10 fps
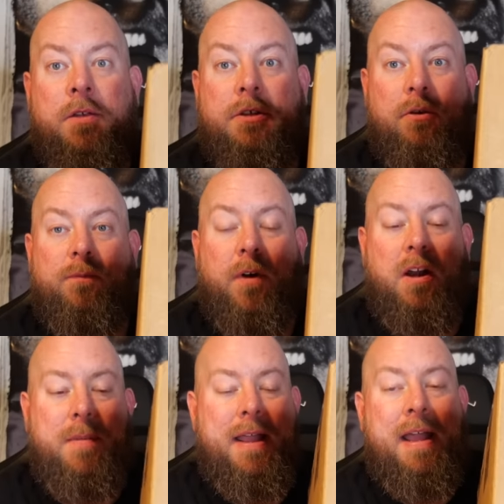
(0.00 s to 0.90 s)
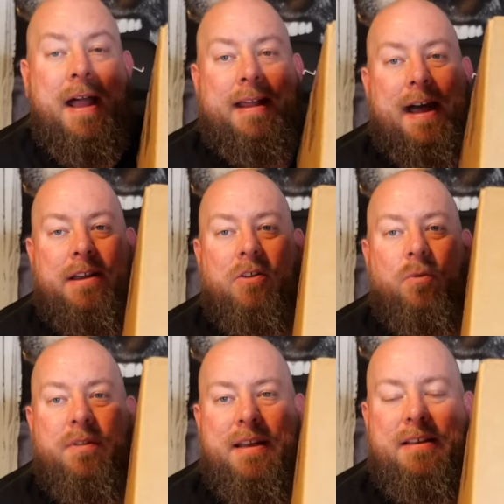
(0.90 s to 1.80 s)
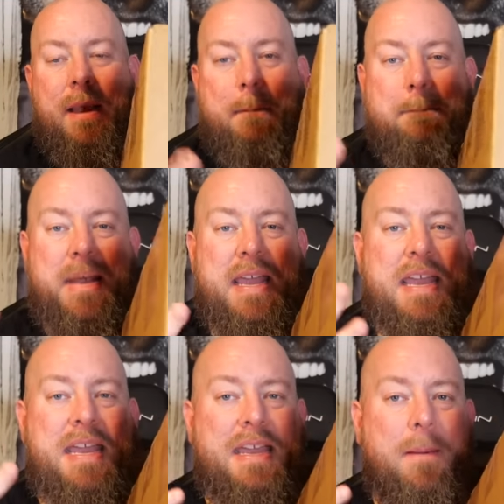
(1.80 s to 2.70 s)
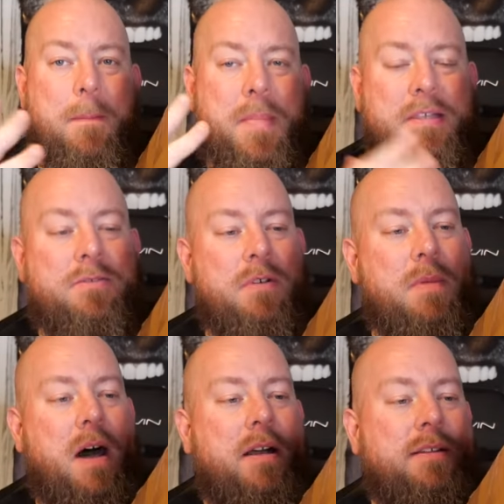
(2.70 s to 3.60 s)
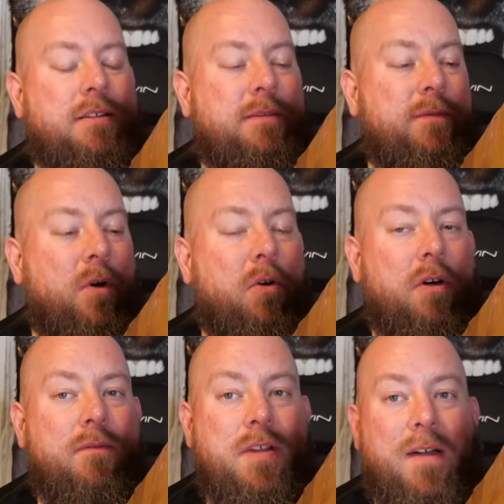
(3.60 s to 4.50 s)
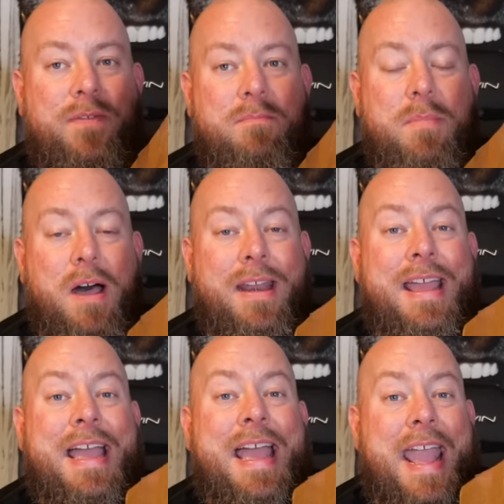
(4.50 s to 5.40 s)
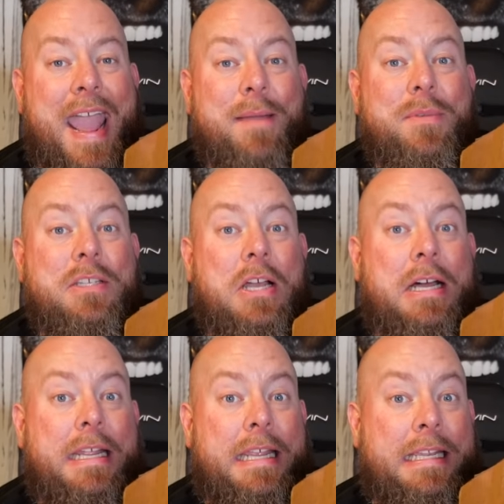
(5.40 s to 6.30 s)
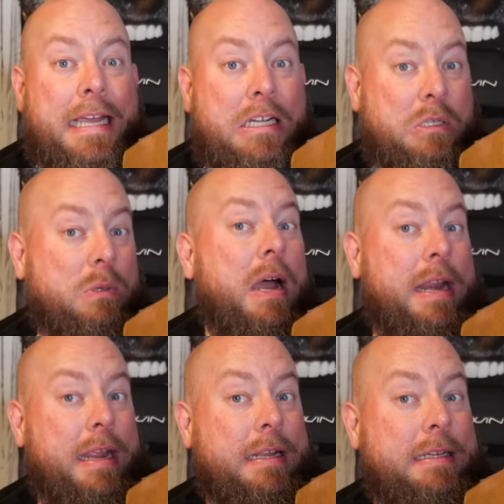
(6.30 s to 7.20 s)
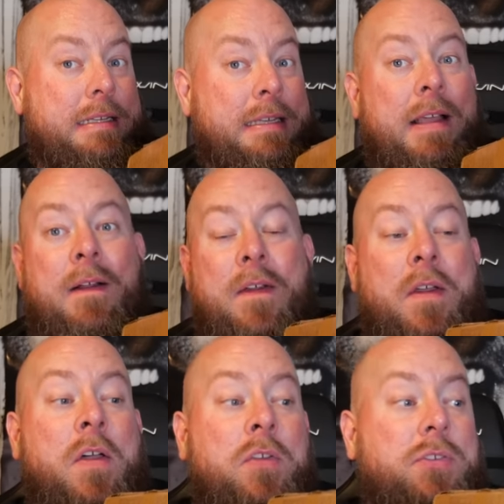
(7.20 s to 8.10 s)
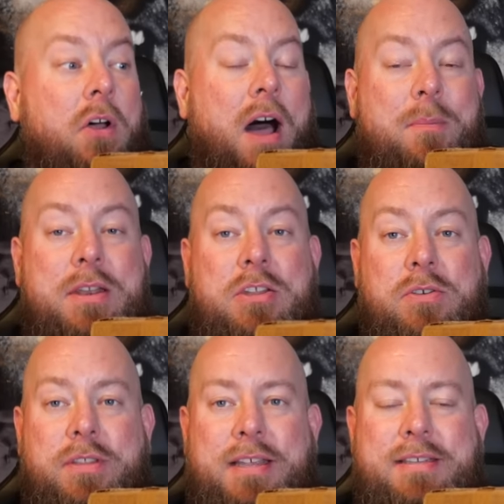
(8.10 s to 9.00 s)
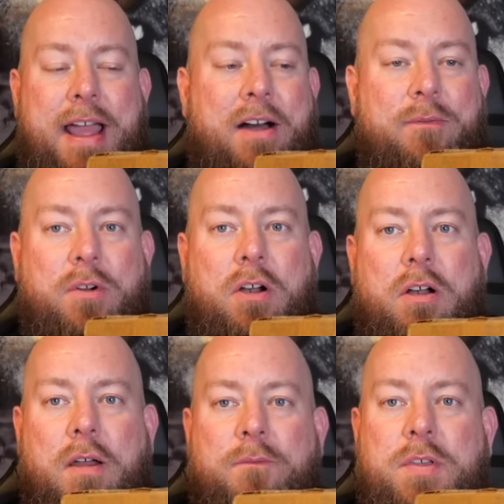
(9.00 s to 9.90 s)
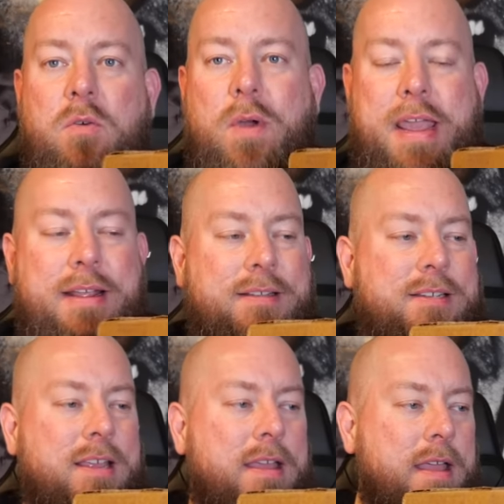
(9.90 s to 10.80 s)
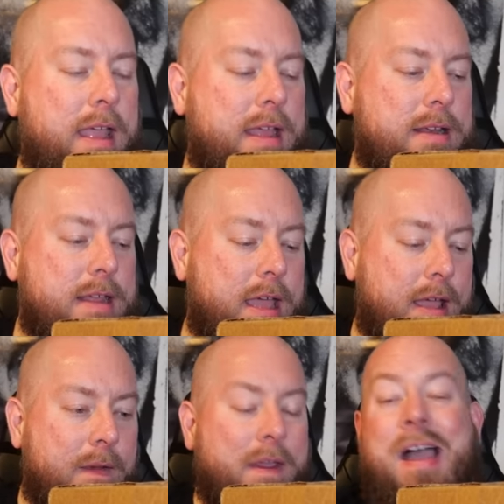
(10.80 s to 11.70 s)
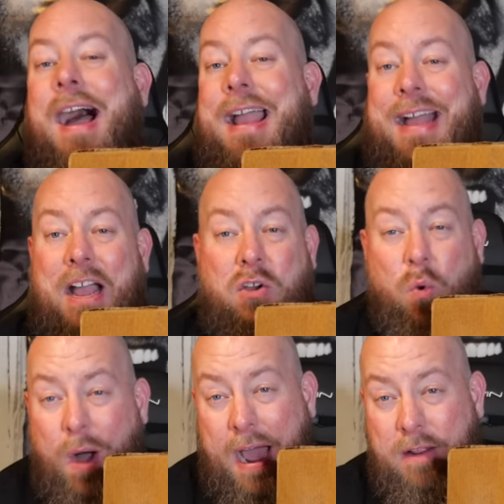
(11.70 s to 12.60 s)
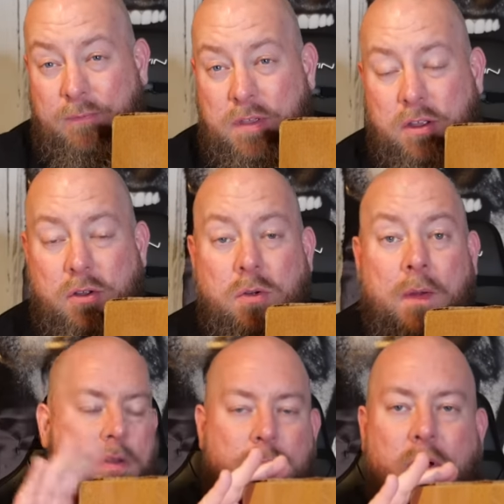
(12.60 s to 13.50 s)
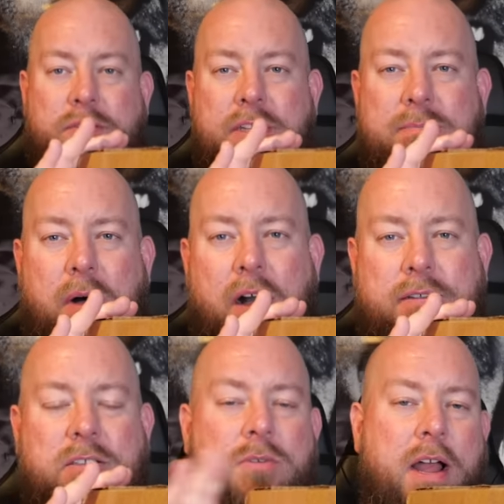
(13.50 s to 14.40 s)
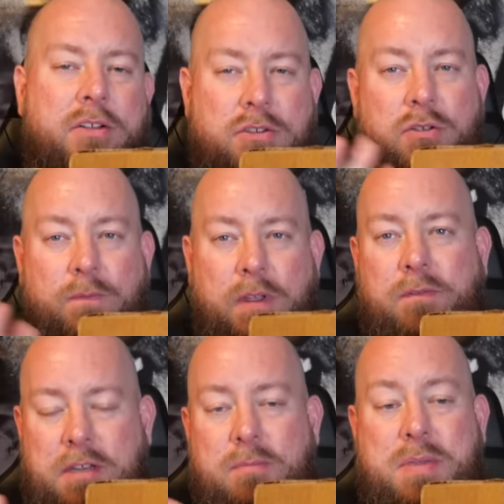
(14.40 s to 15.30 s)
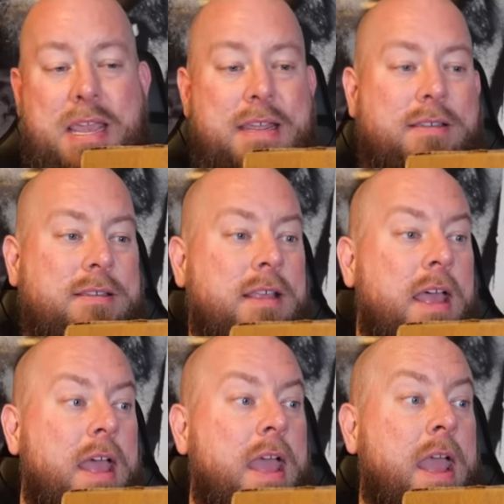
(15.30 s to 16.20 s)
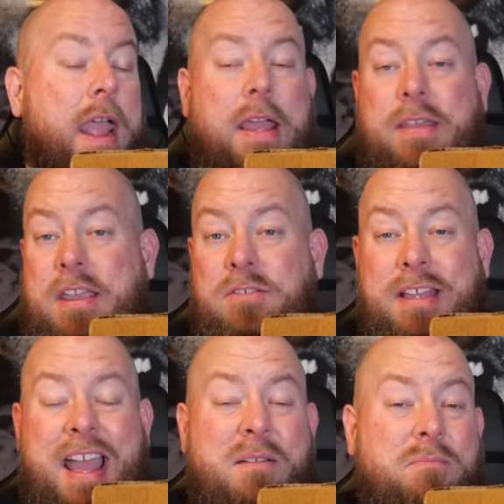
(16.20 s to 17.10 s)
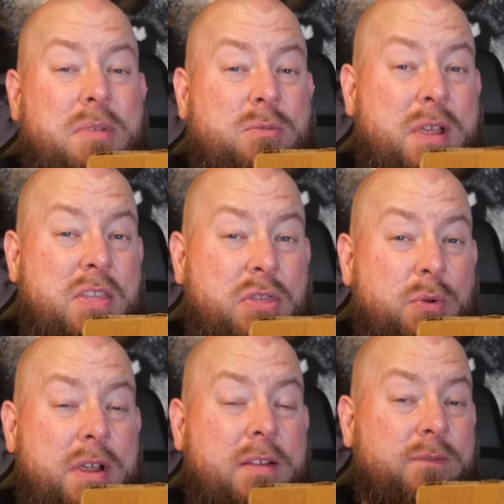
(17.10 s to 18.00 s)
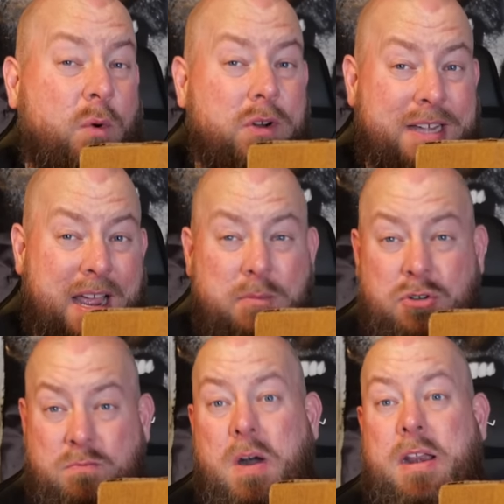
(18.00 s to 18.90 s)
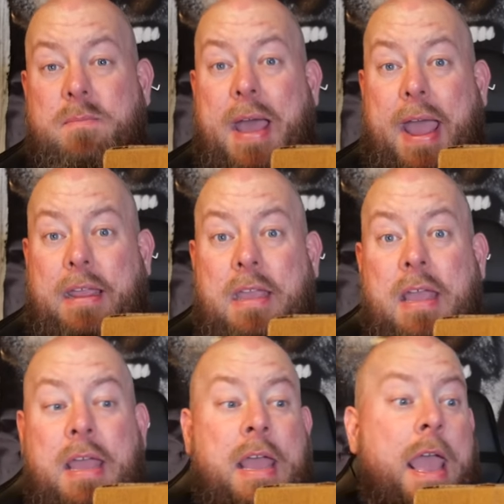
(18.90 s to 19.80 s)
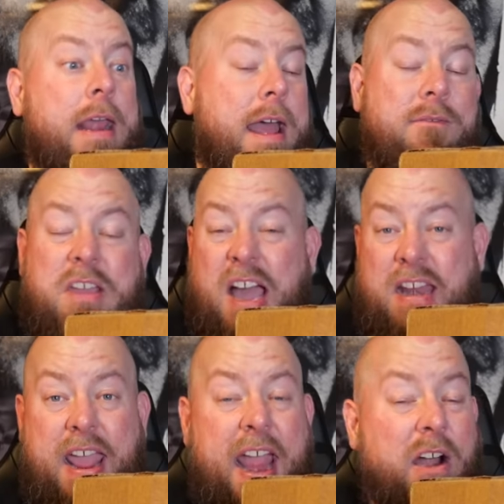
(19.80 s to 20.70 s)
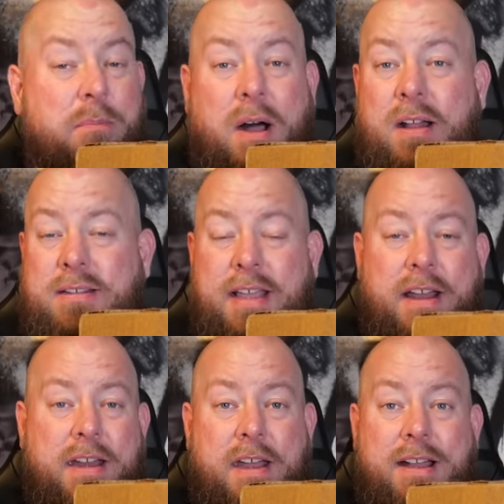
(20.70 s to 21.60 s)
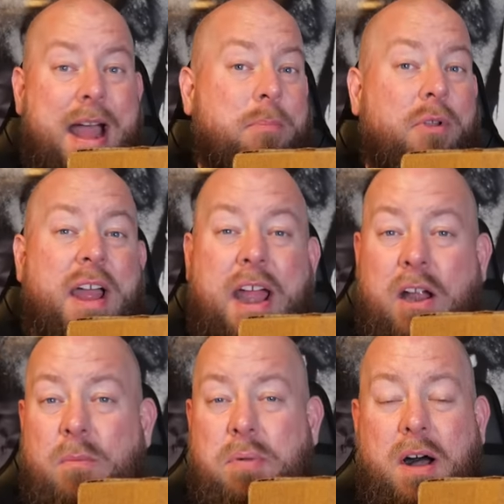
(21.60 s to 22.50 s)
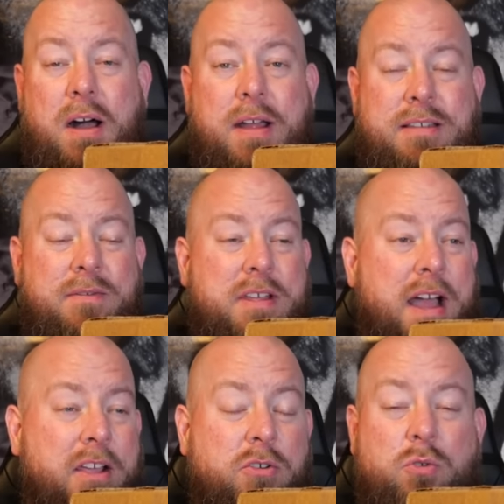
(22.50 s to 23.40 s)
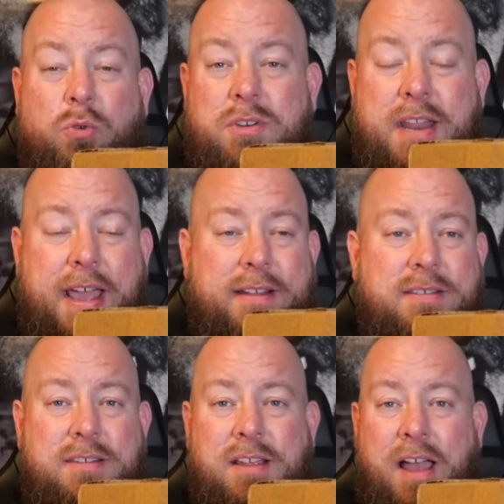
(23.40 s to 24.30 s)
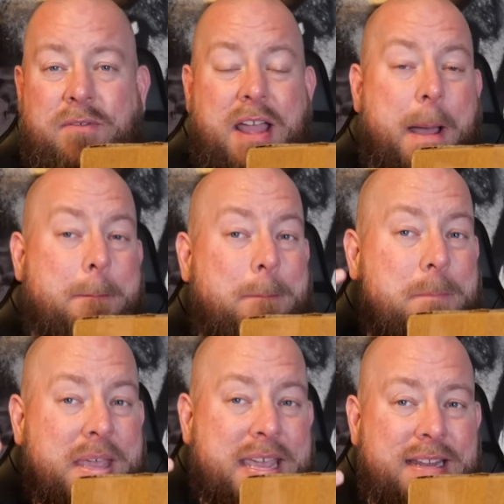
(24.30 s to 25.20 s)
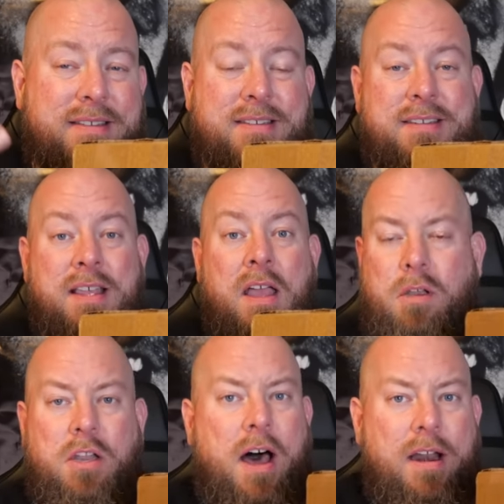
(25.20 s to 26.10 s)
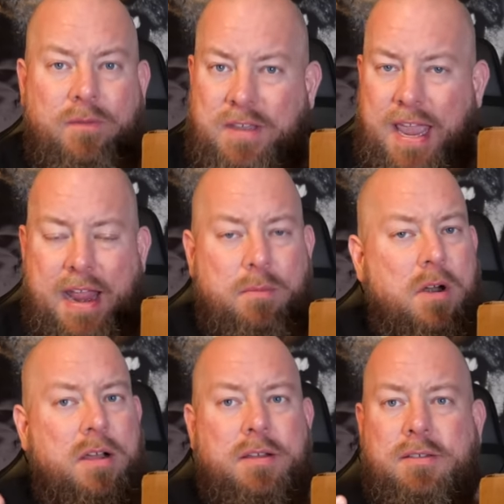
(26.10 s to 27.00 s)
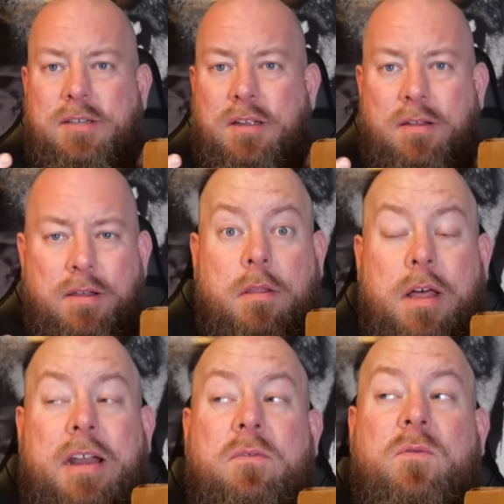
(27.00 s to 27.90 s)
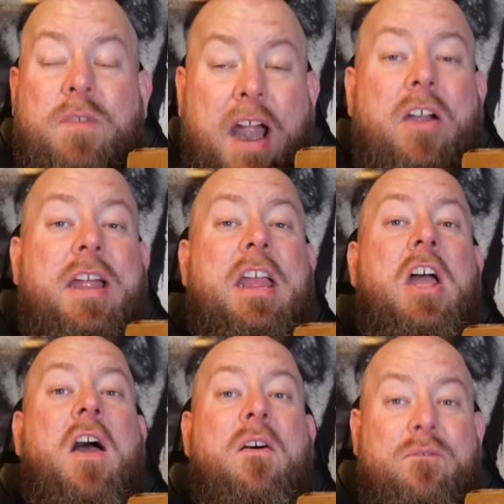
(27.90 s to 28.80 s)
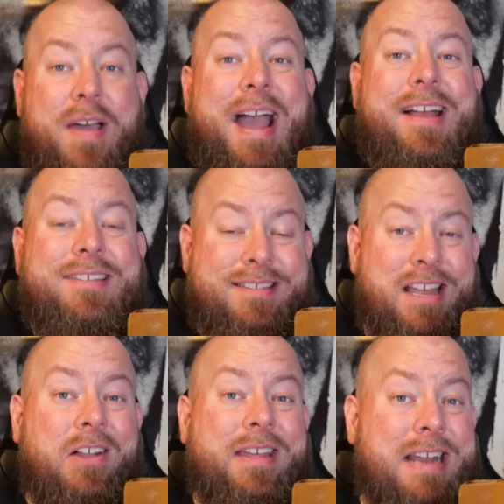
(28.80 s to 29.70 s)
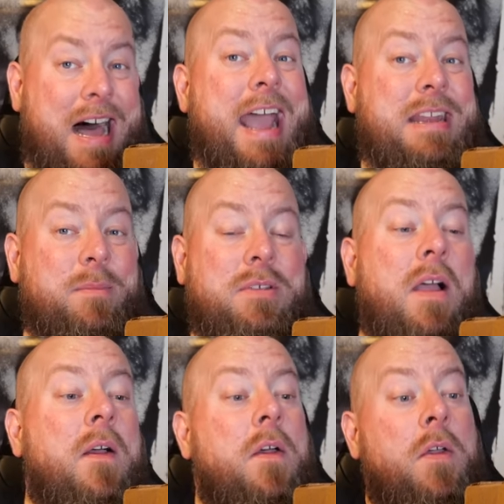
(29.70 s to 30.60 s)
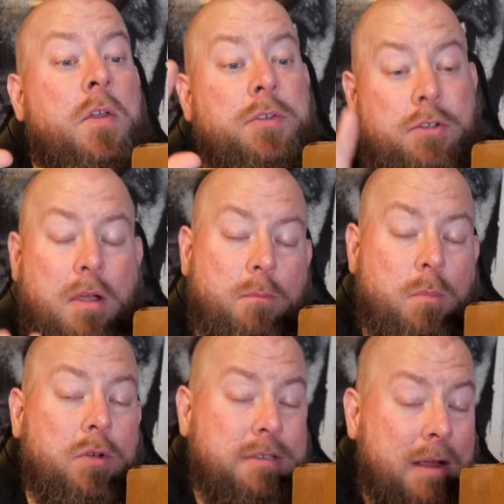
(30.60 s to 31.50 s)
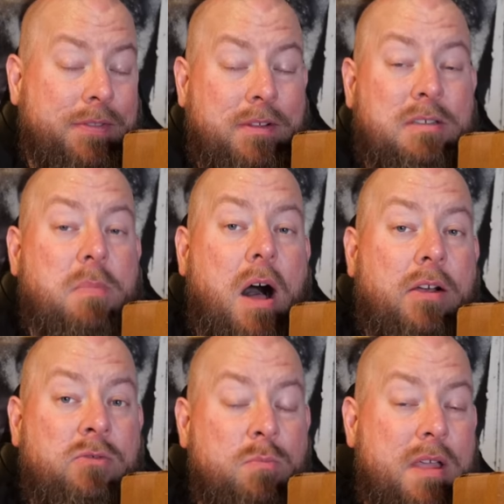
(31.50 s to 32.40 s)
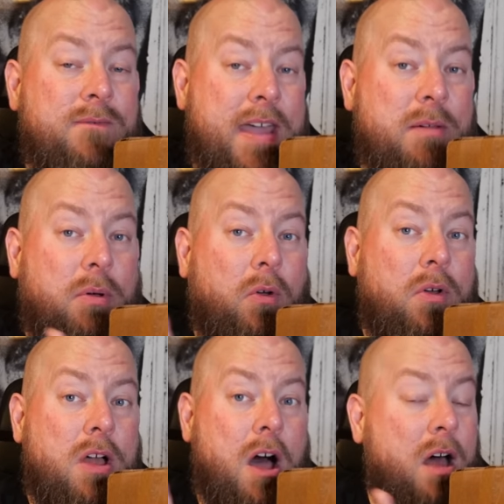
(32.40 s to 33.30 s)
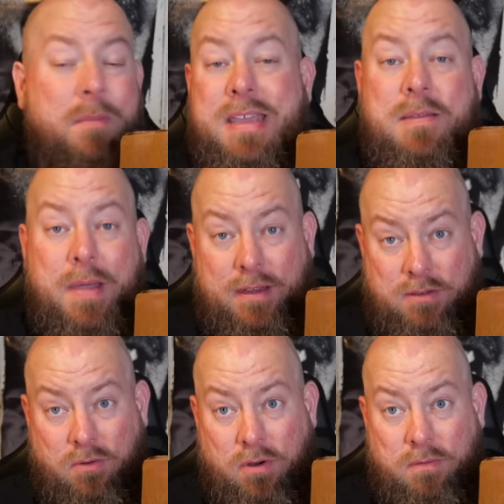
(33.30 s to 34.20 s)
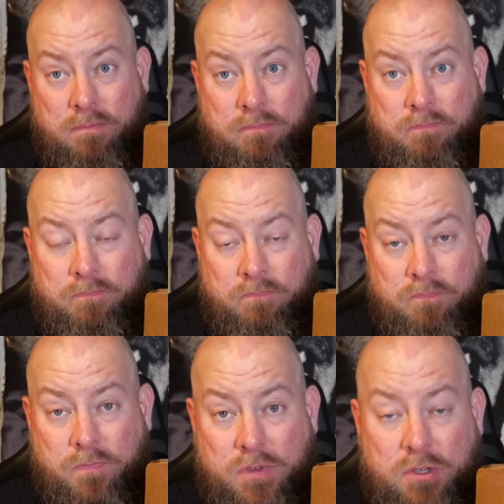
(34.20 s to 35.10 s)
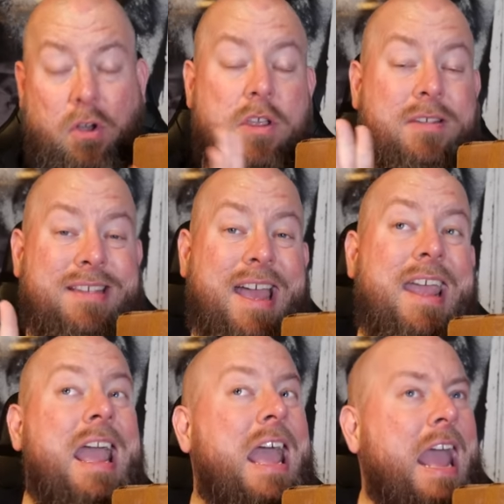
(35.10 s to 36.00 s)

So in front of me, I got another one of these big mystery boxes full of nothing but Amazon electronics. So I've been doing these now for a few weeks and uh, I got quite a few. Most of these boxes around 250 a piece and they usually have between three and four times your money back. And I've gotten AirPods out of here, Apple AirPods, I've got Google Nests, I've got Beats, a lot of cameras, a lot of very fast selling items. So uh, most everything in this box will be available on my eBay store. So you say,